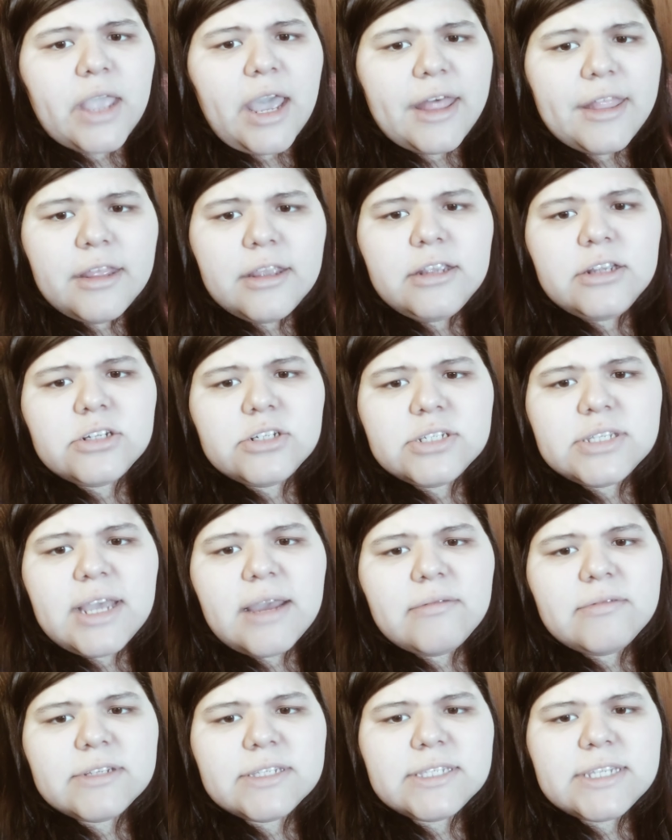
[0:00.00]
I think you just
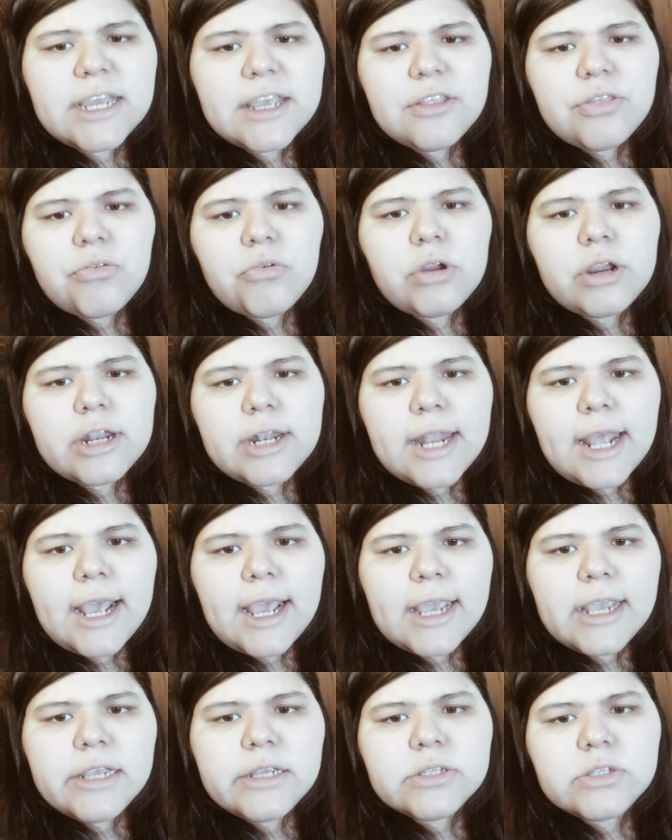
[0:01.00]
have to stay 3
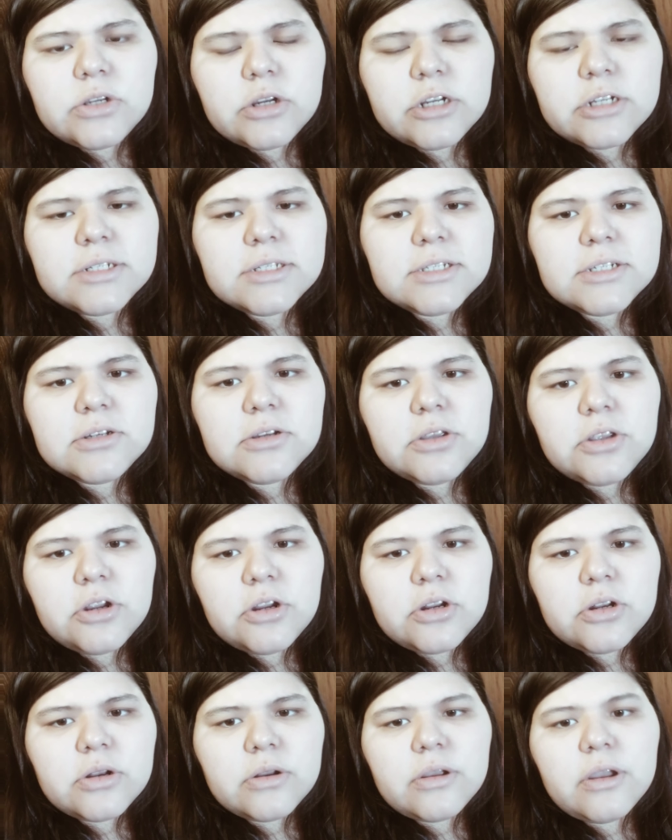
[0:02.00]
days or until
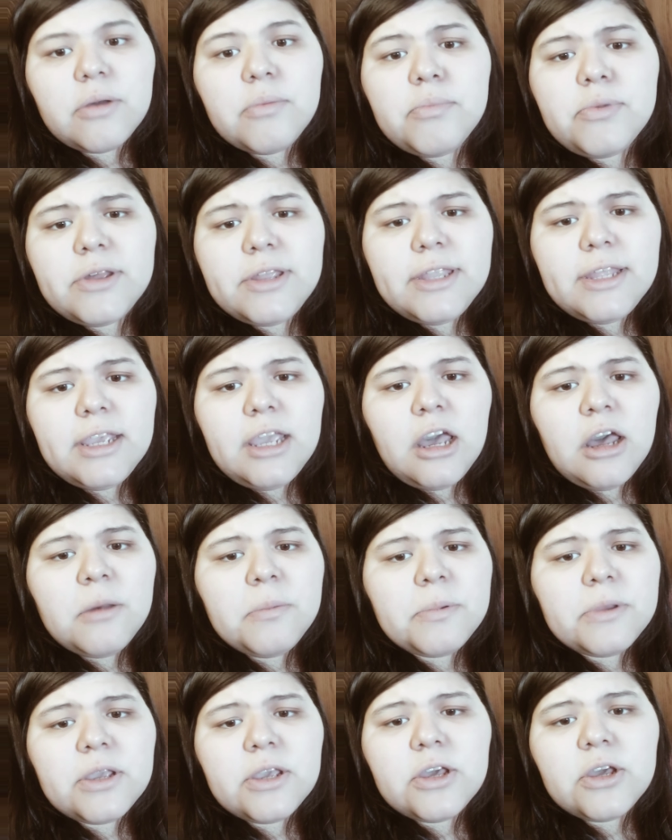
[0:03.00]
you're completely
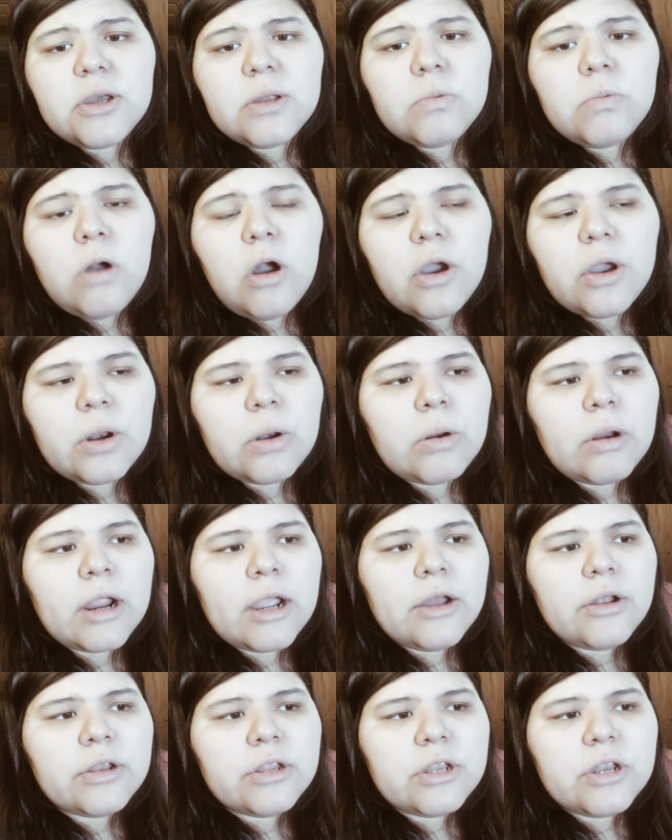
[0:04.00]
up and good walking
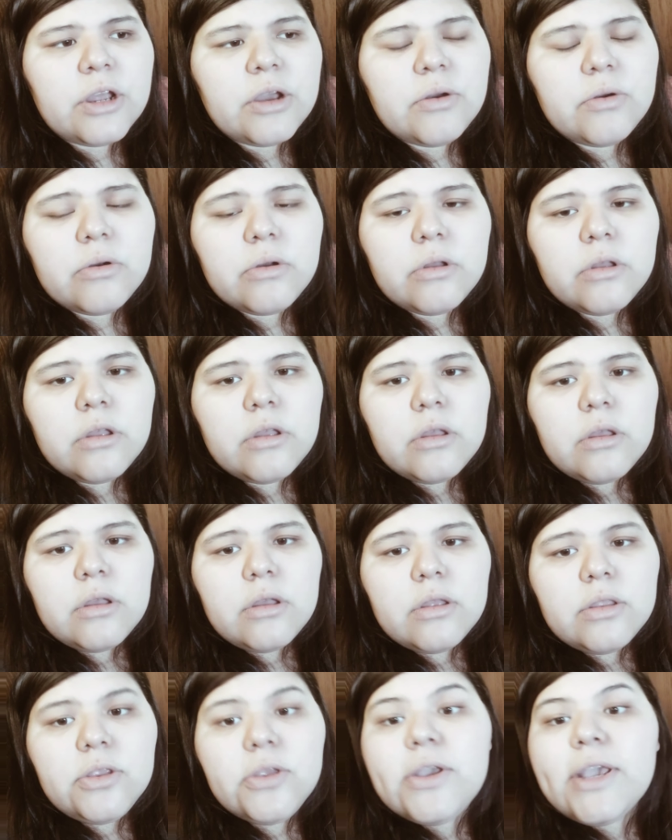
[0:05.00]
around.
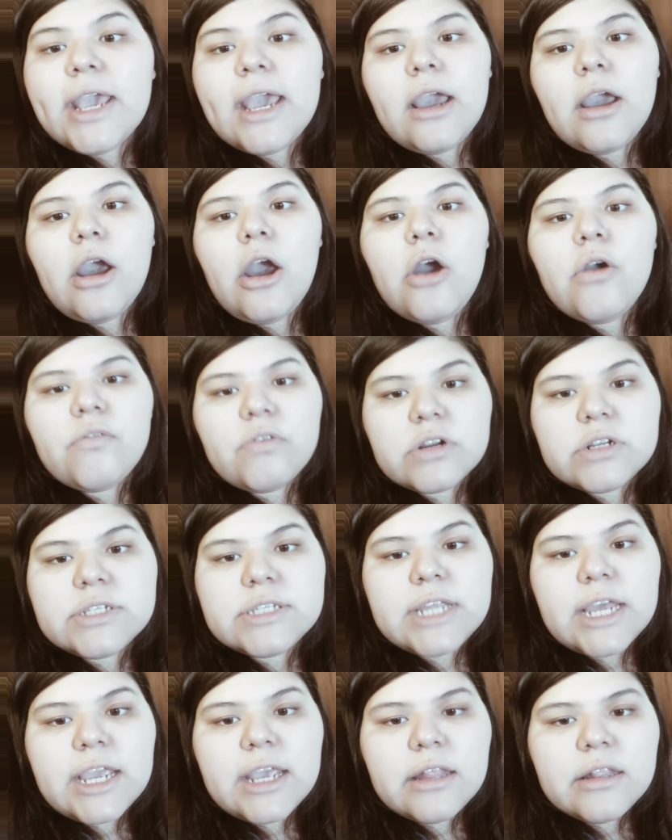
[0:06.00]
You can't
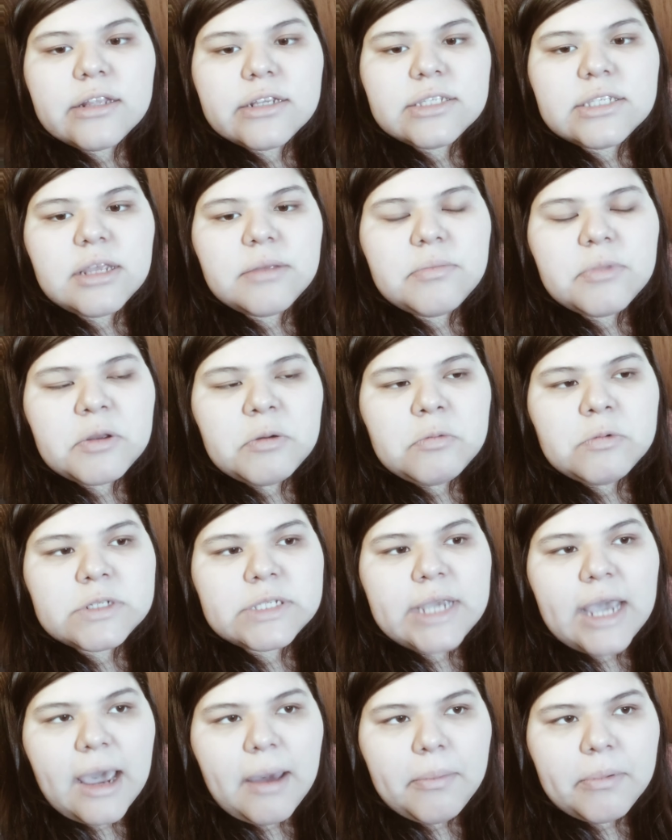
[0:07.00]
overstay unless something
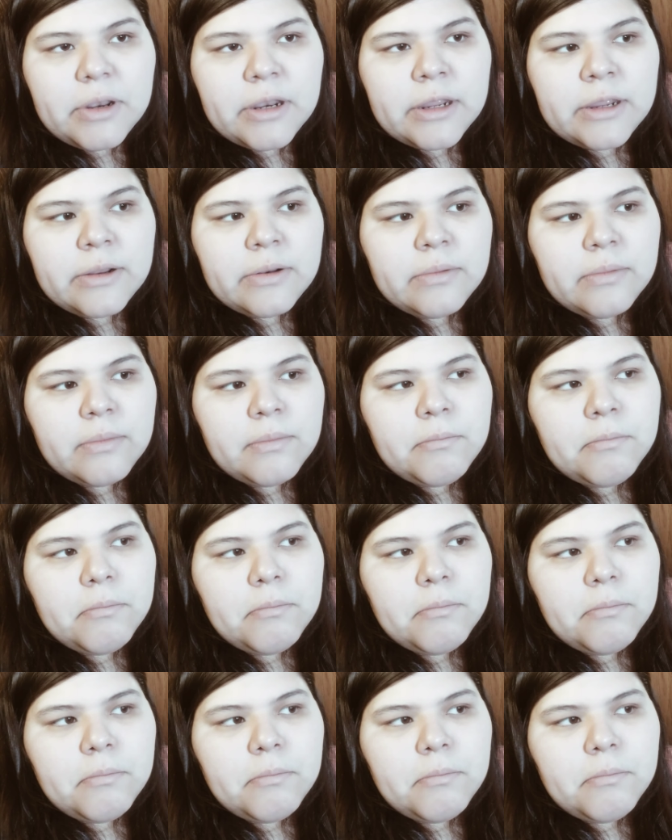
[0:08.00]
was happening.